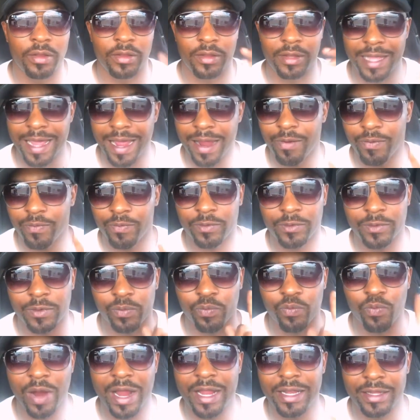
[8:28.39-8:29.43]
That
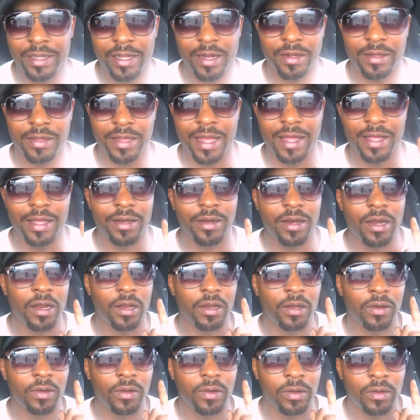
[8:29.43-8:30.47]
right there, that
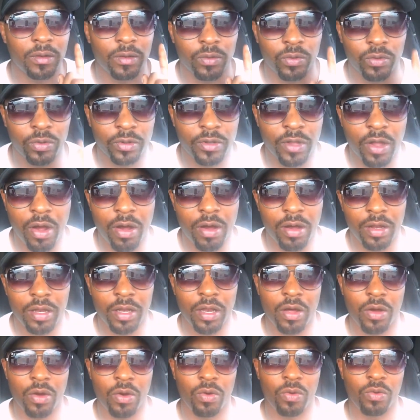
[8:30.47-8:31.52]
thought
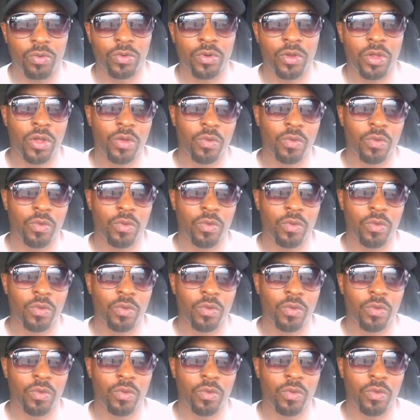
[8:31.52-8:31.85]
alone